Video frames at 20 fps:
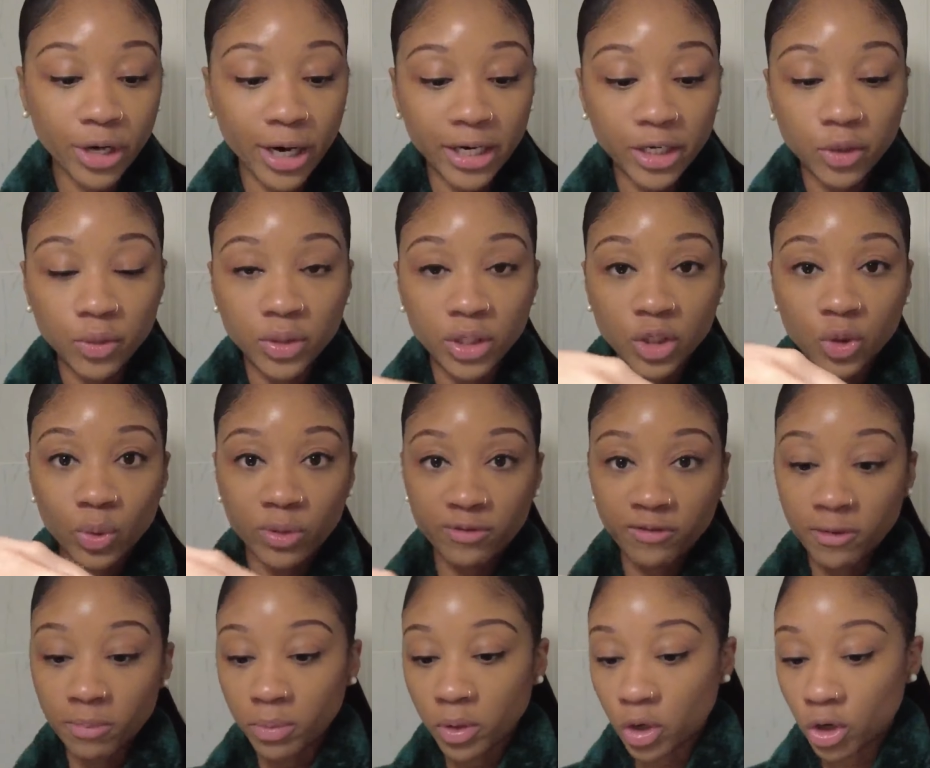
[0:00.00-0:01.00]
I use this one
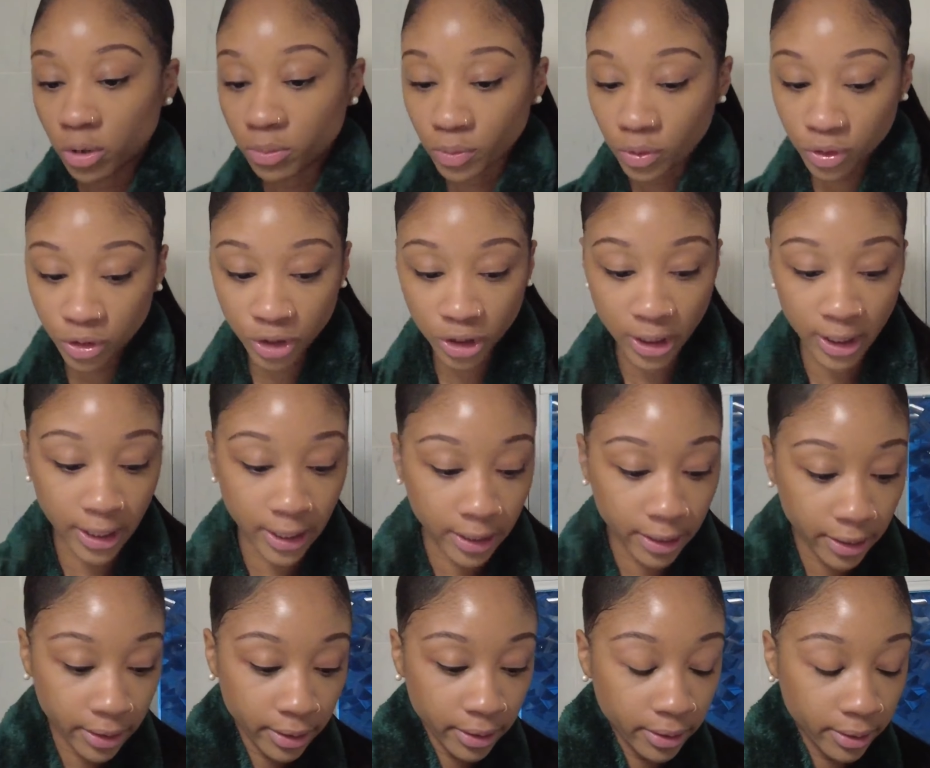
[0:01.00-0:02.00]
from Laura
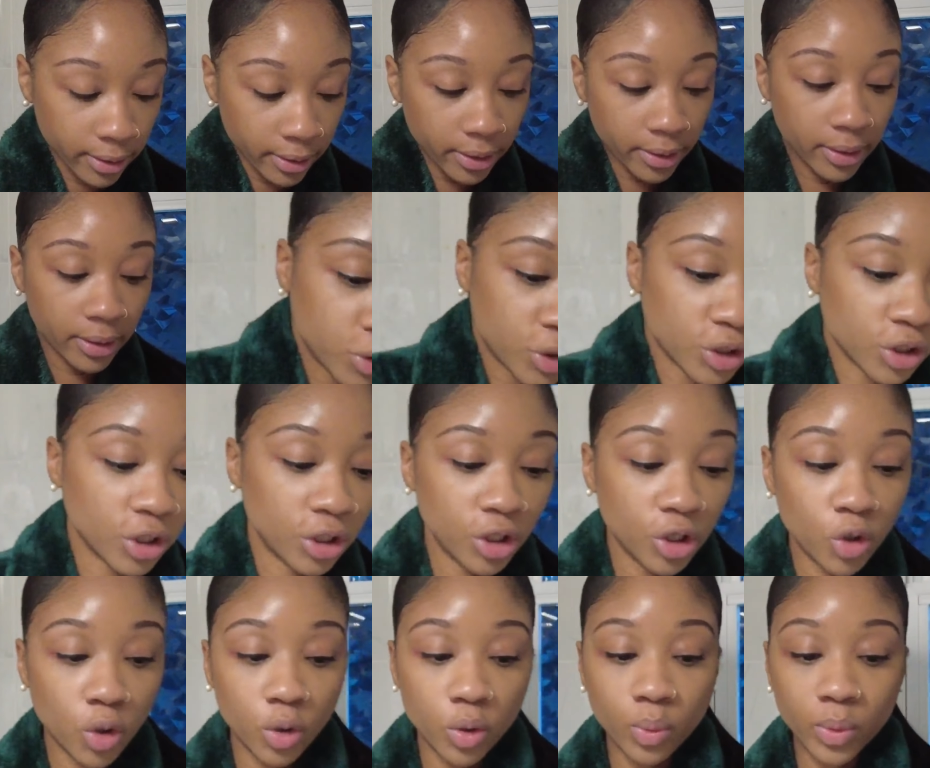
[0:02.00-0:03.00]
Mercier just gonna
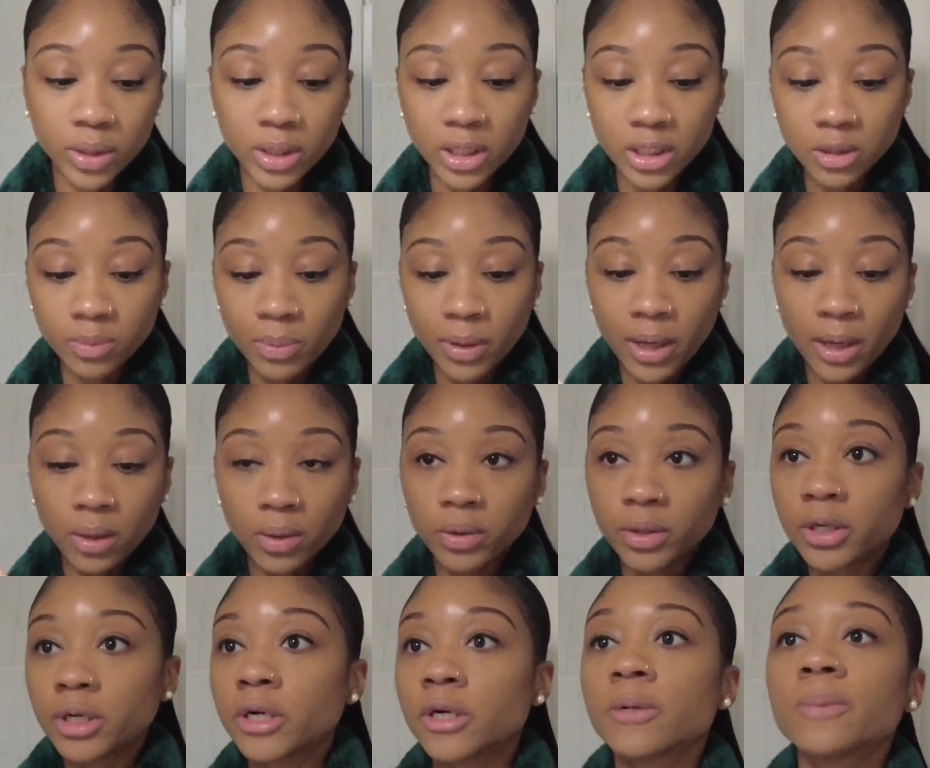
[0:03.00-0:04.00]
go in with this
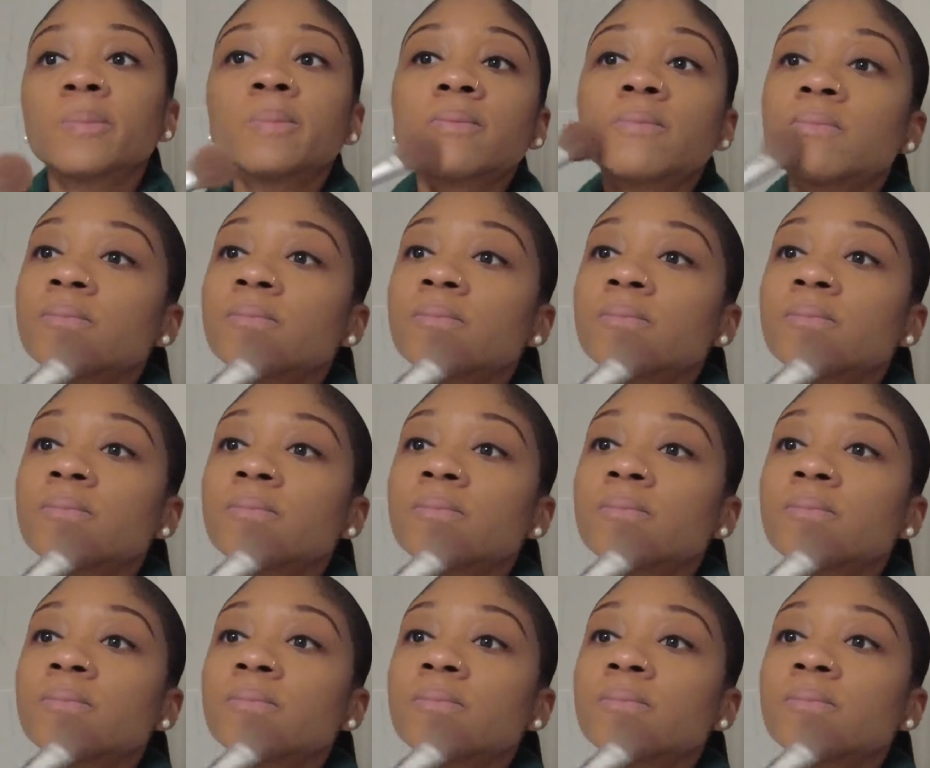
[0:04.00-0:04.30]
powder